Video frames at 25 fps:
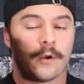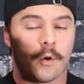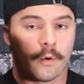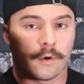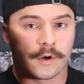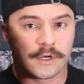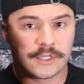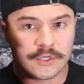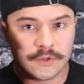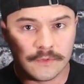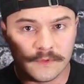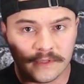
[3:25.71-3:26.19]

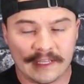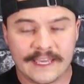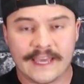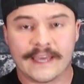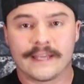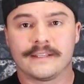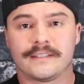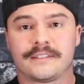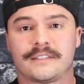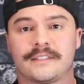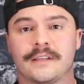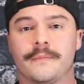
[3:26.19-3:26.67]
order to
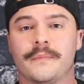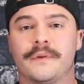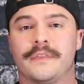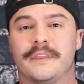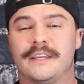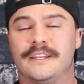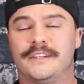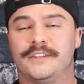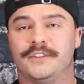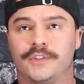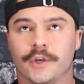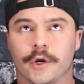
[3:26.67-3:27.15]
get some of
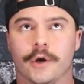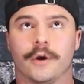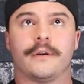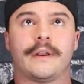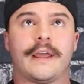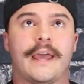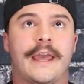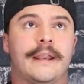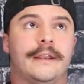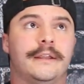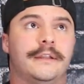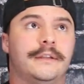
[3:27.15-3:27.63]
the
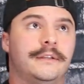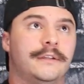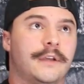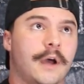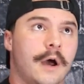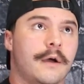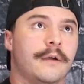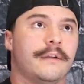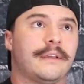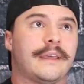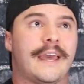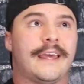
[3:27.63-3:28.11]
dirt and
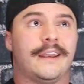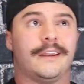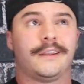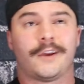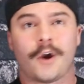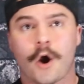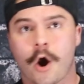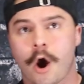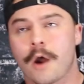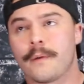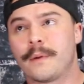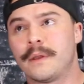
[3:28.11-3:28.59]
gunk and
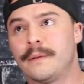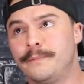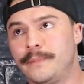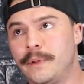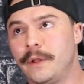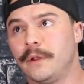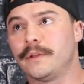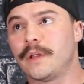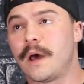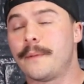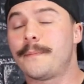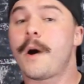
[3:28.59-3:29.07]
carbon
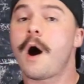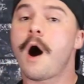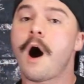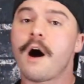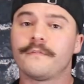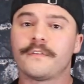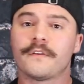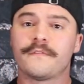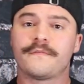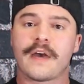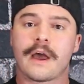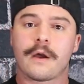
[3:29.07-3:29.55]
buildup
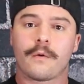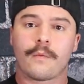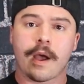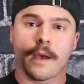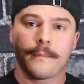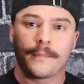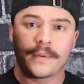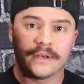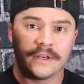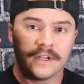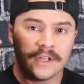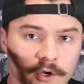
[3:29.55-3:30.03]
off of that
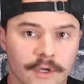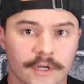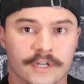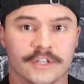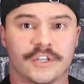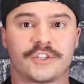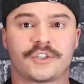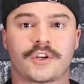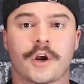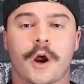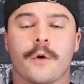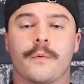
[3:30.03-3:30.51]
weapon, you're
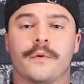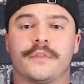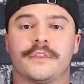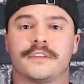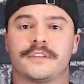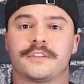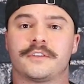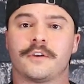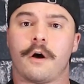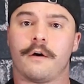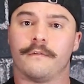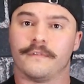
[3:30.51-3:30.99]
gonna start with
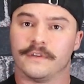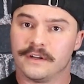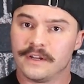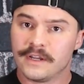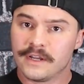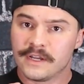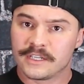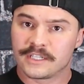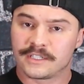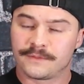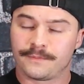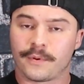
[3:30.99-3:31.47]
the solvent.
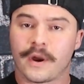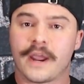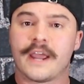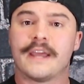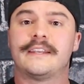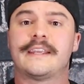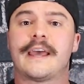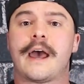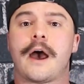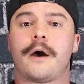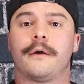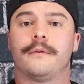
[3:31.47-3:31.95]
Spray
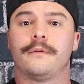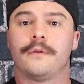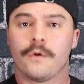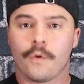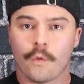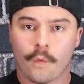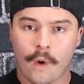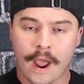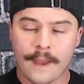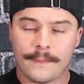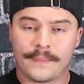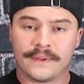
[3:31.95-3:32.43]
it down,
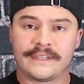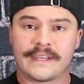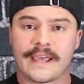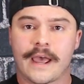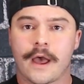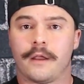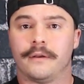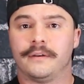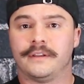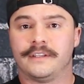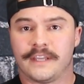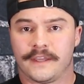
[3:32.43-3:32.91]
wipe it
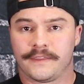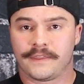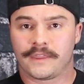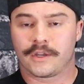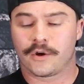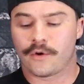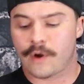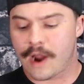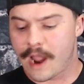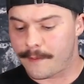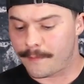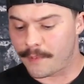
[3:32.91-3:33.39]
down, get
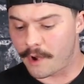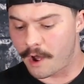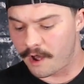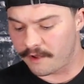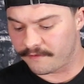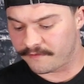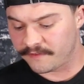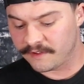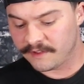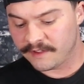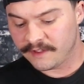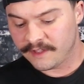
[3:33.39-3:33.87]
the crap
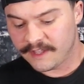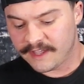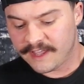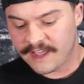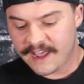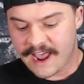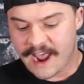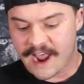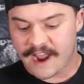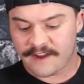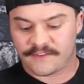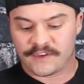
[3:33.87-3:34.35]
off.
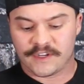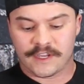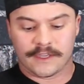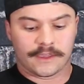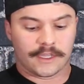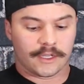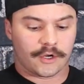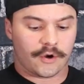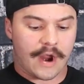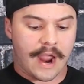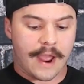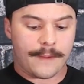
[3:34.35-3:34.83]
After you
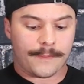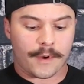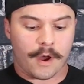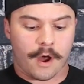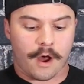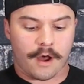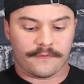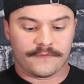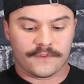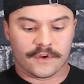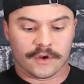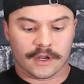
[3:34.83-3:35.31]
get the crap
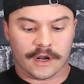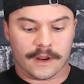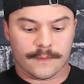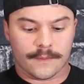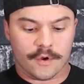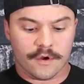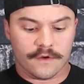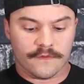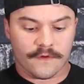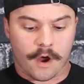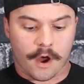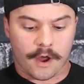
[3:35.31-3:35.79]
off, you're gonna
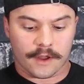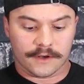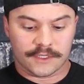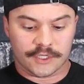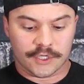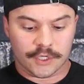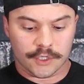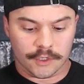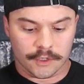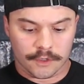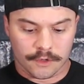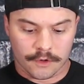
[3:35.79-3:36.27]
move on
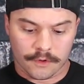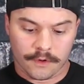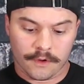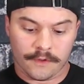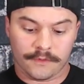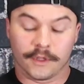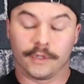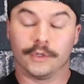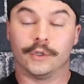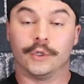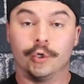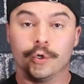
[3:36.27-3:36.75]
to
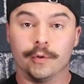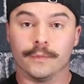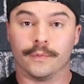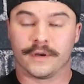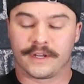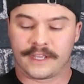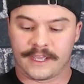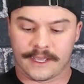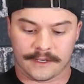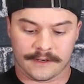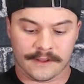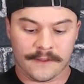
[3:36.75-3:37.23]
the
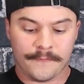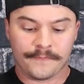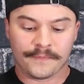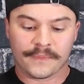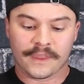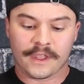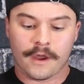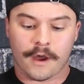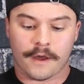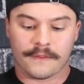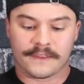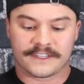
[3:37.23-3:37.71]
lubricant.
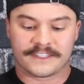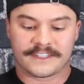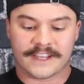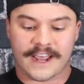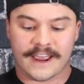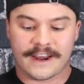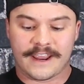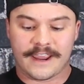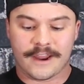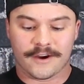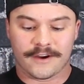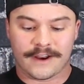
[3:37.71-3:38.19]
On the
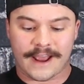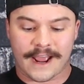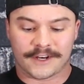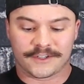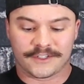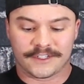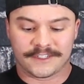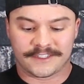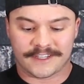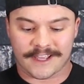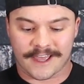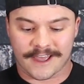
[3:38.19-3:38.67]
side here, it
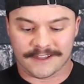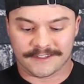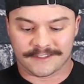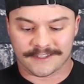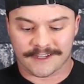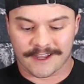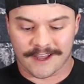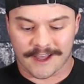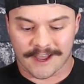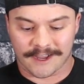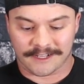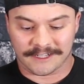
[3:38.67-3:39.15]
actually says
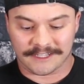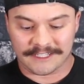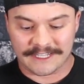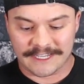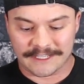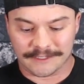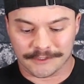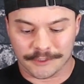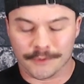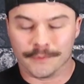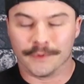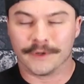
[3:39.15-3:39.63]

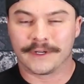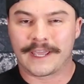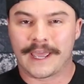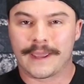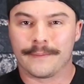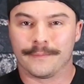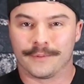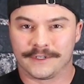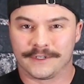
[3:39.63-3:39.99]
clean, lubricate,